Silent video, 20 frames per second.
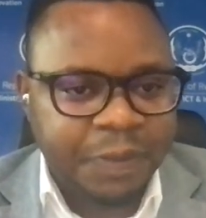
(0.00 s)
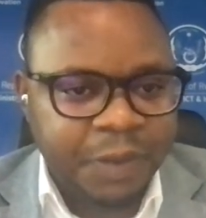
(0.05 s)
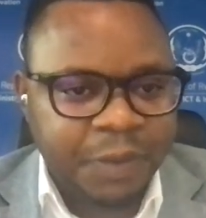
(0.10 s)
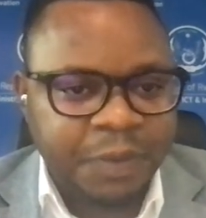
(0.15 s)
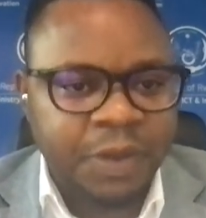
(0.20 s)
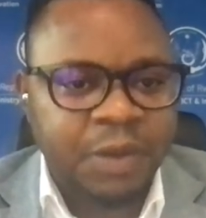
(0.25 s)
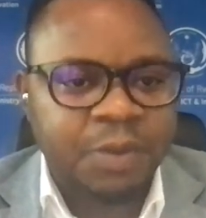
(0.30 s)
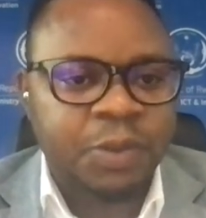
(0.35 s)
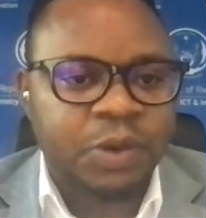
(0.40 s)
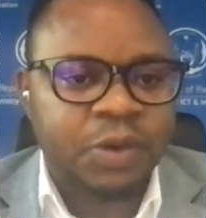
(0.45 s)

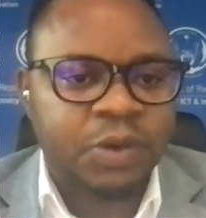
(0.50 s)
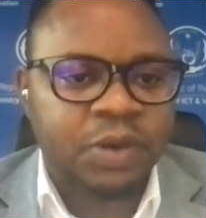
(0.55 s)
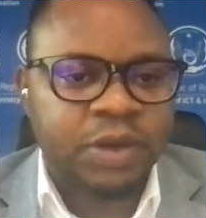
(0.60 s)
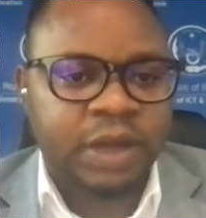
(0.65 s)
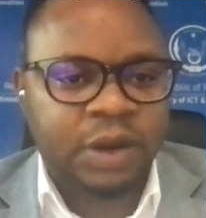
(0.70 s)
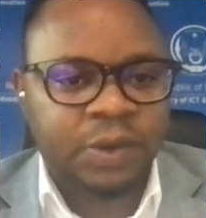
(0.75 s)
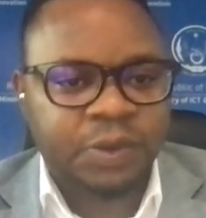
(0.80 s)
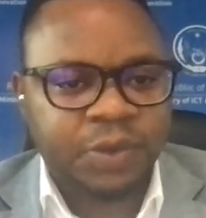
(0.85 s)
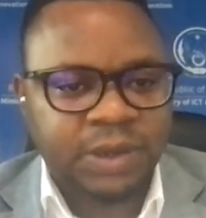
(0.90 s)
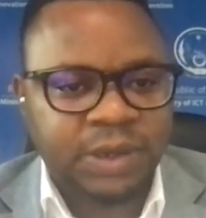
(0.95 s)
PPP
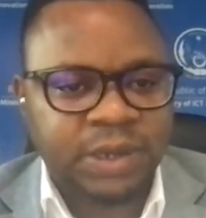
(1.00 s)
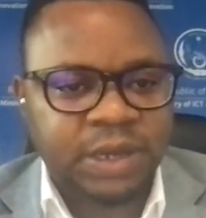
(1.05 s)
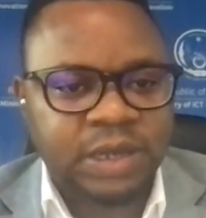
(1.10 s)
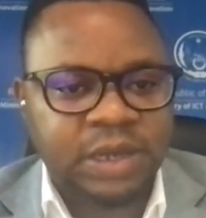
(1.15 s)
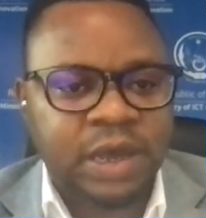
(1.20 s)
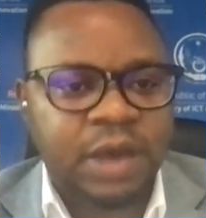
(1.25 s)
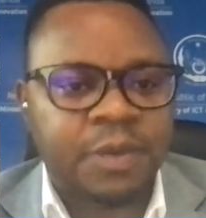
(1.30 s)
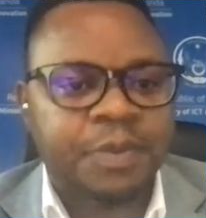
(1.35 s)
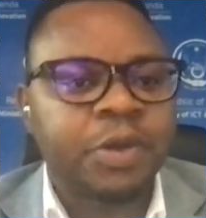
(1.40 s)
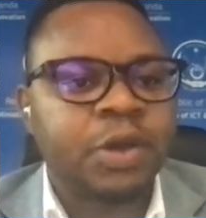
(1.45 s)
model that we
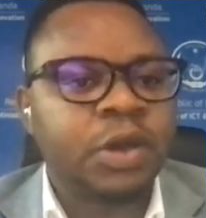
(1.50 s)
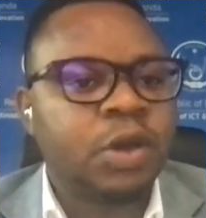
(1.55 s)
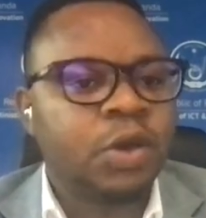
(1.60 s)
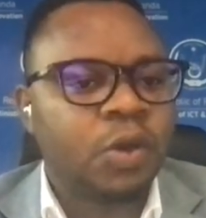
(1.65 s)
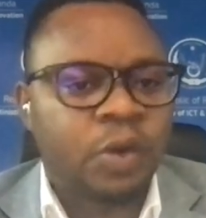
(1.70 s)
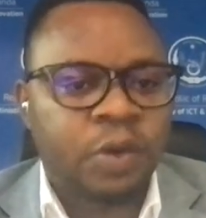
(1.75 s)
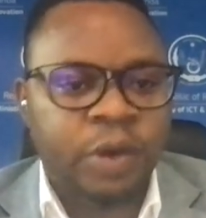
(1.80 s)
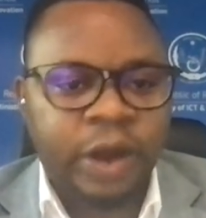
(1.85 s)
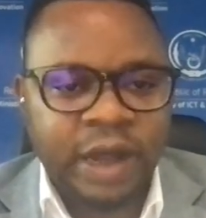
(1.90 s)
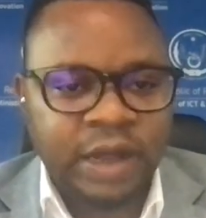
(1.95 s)
set
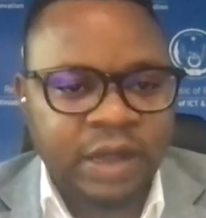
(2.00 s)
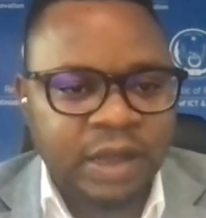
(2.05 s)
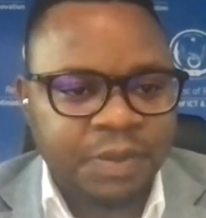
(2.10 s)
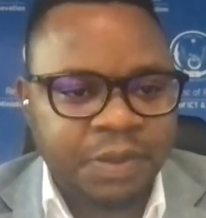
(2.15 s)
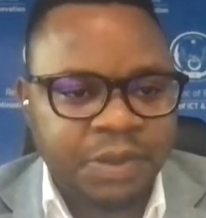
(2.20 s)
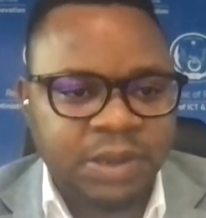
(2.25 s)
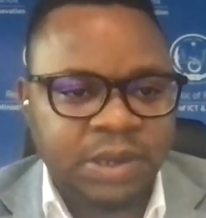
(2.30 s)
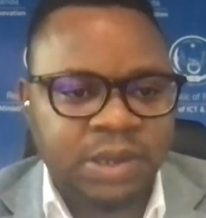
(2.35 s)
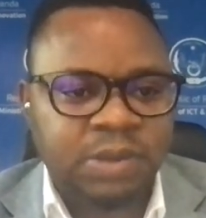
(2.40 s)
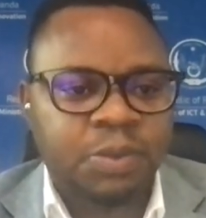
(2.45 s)
up, or
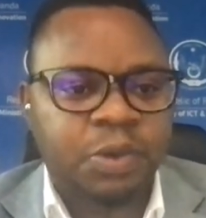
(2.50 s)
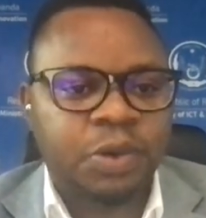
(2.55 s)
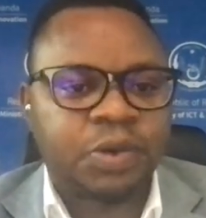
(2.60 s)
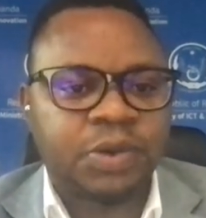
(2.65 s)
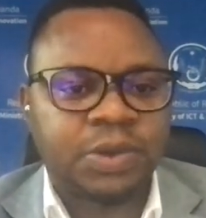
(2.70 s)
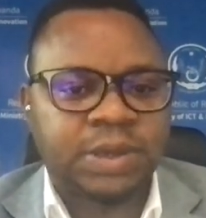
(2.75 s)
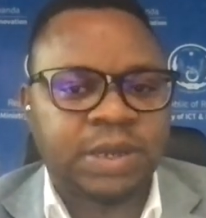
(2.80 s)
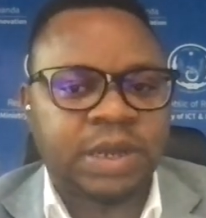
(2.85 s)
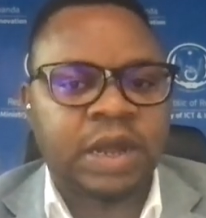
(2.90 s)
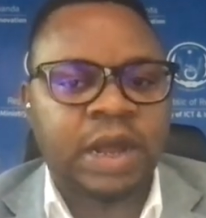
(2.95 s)
other
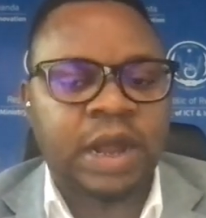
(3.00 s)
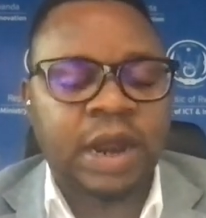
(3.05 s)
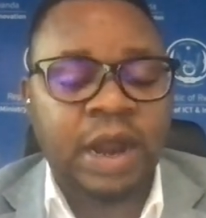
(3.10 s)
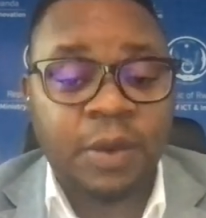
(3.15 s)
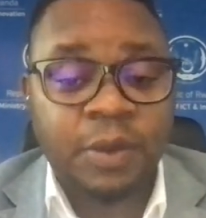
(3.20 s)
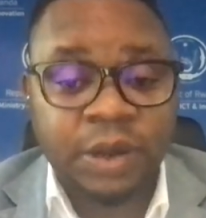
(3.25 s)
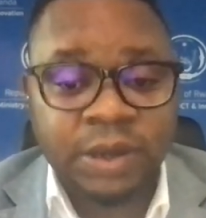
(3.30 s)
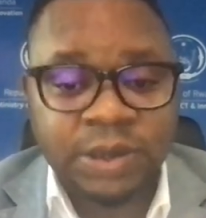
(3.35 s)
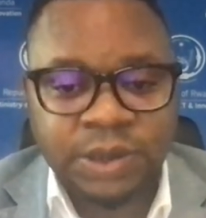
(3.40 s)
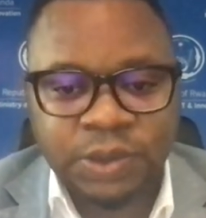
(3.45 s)
business models that
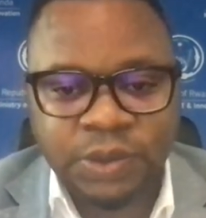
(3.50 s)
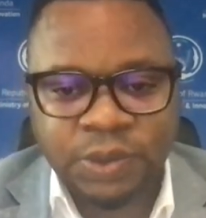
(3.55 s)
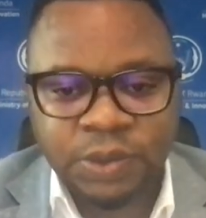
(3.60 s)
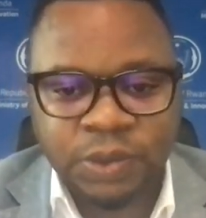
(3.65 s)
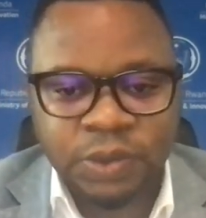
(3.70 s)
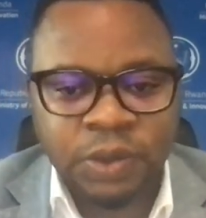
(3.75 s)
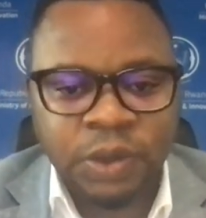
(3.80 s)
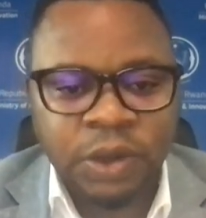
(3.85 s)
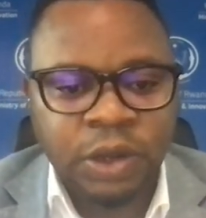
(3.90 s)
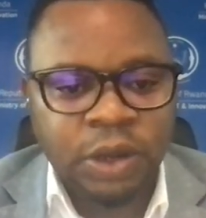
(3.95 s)
allow us
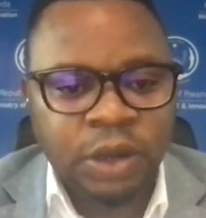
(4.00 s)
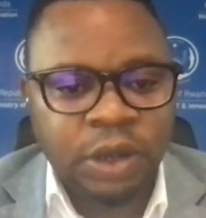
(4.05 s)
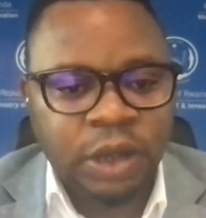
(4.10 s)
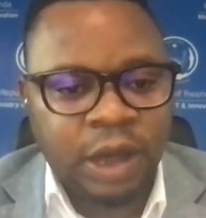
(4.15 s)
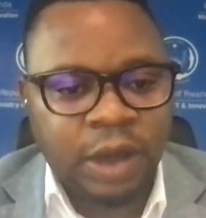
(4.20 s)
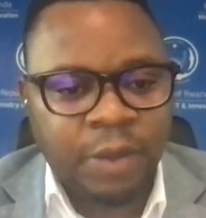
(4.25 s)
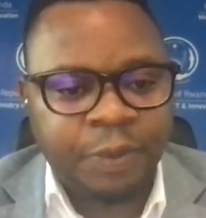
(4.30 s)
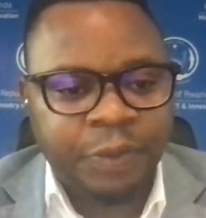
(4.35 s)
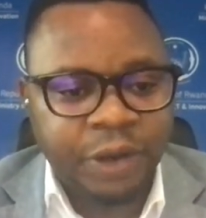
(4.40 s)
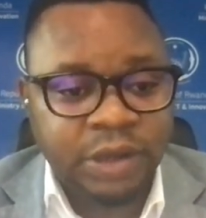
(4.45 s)
to
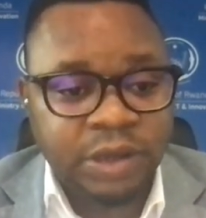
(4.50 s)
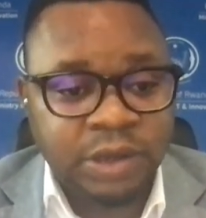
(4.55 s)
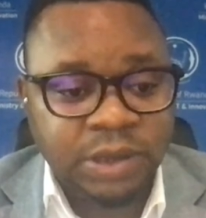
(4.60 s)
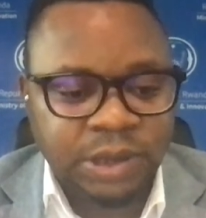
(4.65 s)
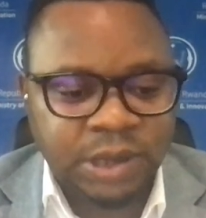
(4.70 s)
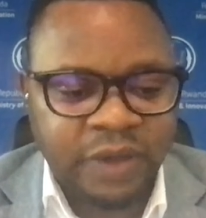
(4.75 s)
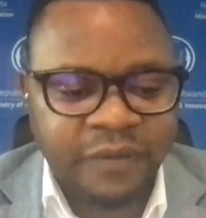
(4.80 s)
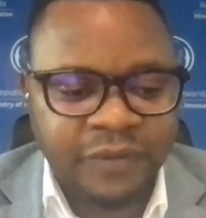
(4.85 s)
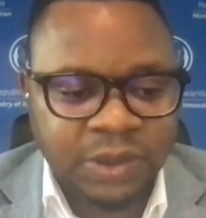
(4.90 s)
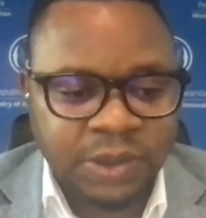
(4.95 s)

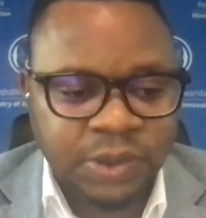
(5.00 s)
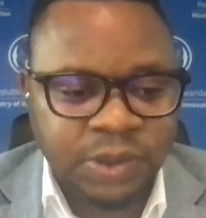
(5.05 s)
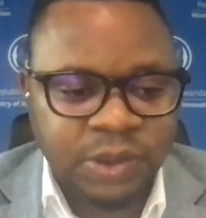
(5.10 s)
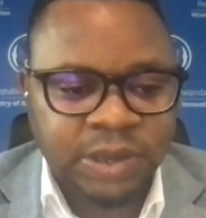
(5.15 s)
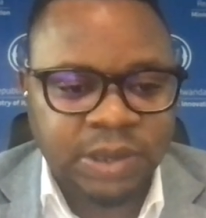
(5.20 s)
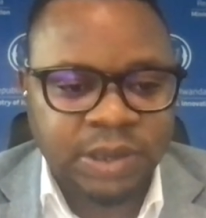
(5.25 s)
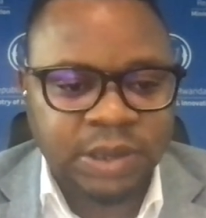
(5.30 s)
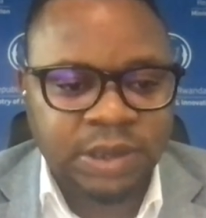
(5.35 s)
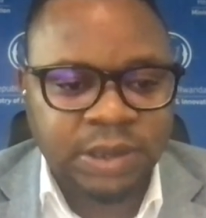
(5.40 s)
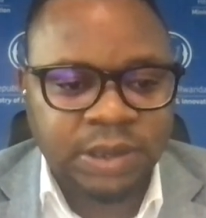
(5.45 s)
bring the
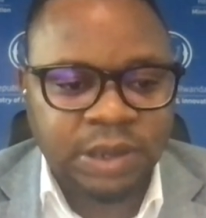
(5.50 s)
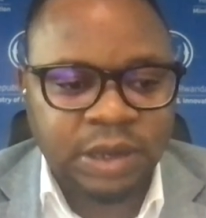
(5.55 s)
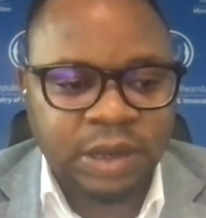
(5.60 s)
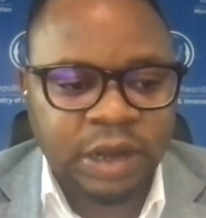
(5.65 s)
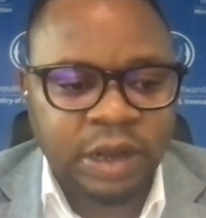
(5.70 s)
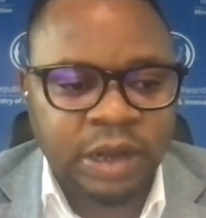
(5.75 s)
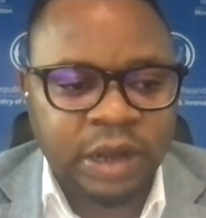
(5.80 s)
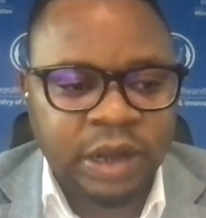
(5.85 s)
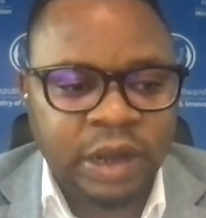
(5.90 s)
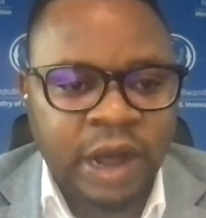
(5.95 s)
service to the
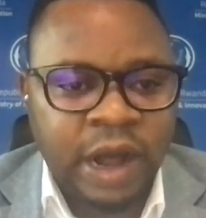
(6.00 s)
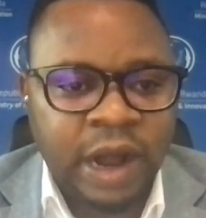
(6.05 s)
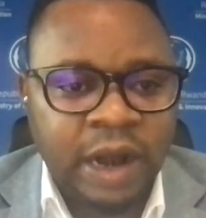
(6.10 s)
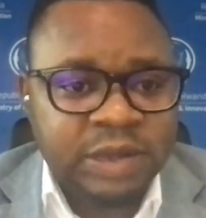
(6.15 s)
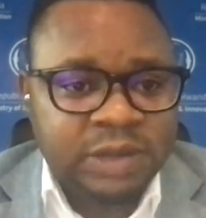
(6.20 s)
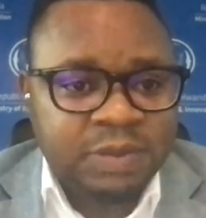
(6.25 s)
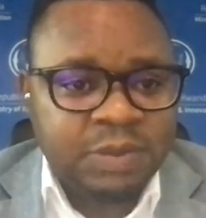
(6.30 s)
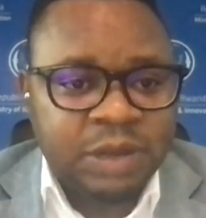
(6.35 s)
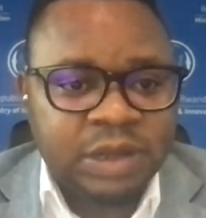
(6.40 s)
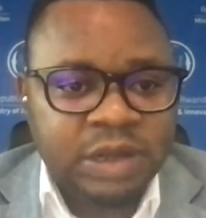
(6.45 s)
citizen.
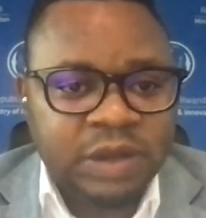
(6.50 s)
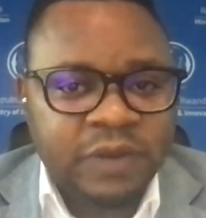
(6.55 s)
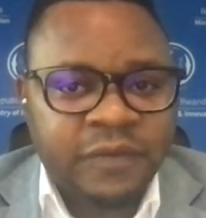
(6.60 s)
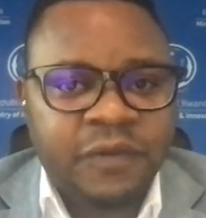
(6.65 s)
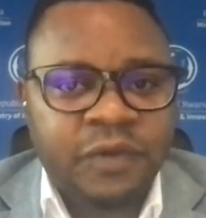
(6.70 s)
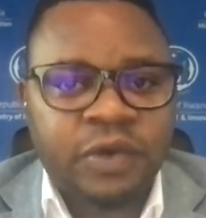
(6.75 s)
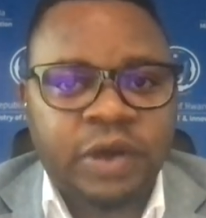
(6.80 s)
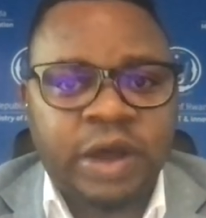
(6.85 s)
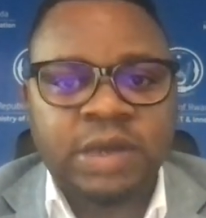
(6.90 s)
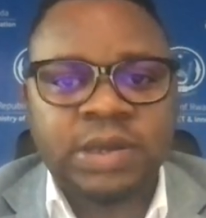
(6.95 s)
And
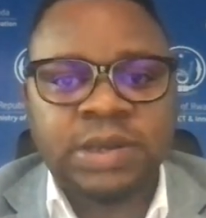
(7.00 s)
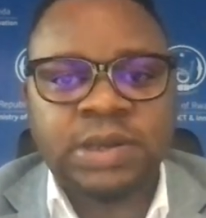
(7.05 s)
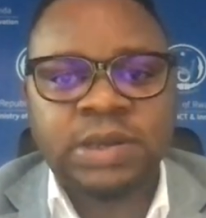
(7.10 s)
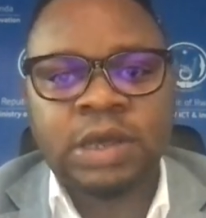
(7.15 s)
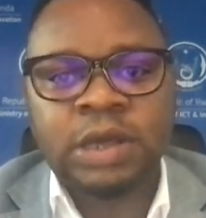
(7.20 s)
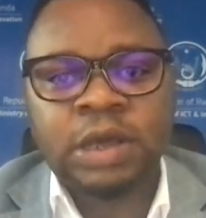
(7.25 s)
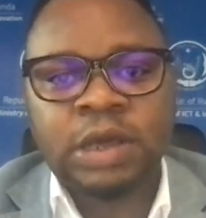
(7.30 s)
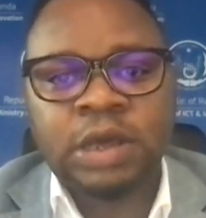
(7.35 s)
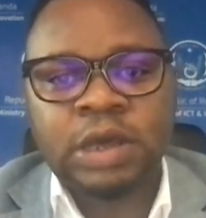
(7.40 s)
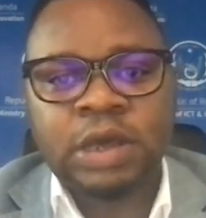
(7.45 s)
ultimately for
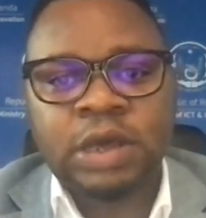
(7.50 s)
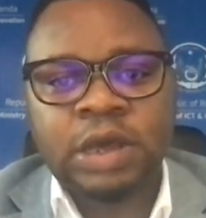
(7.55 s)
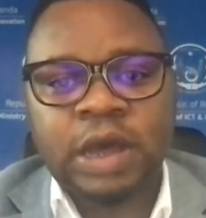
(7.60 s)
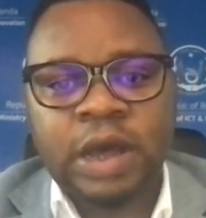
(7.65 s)
us,